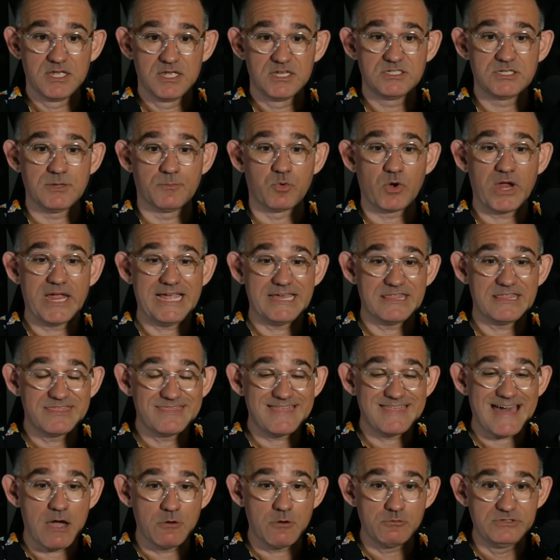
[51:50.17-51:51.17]
To break
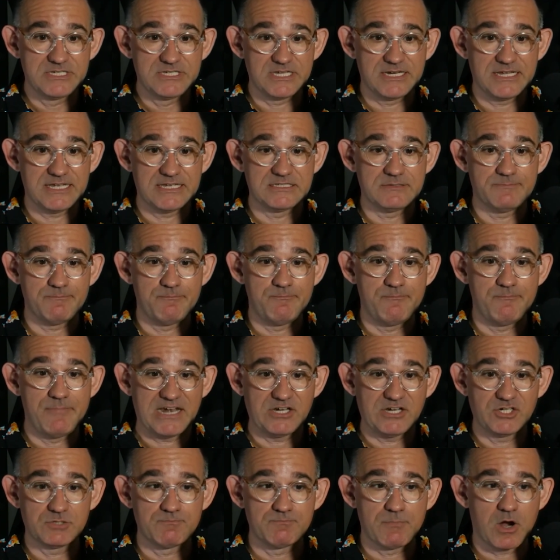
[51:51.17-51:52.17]
1,000 is
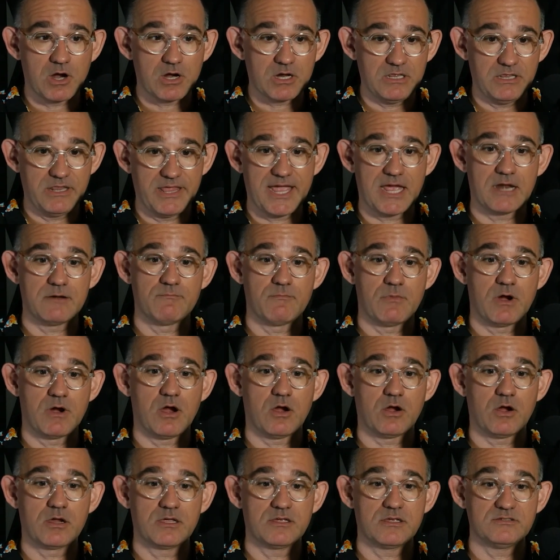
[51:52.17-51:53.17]
benchmark,
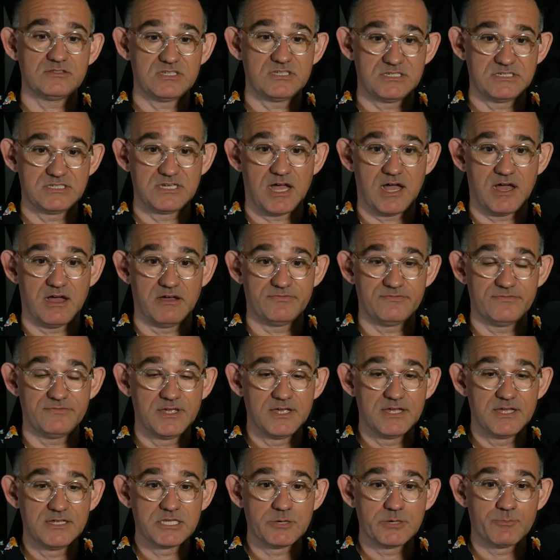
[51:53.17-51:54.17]
landmark stuff.
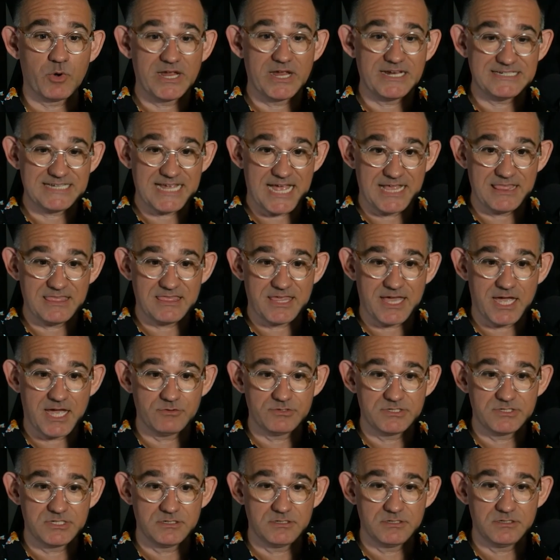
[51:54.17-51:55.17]
To break
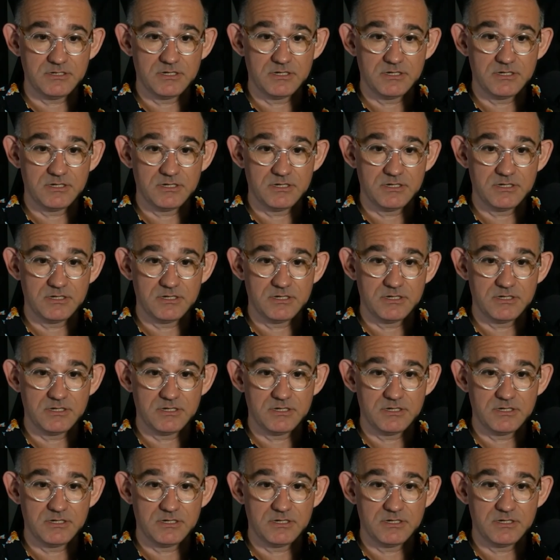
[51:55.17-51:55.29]
10,000,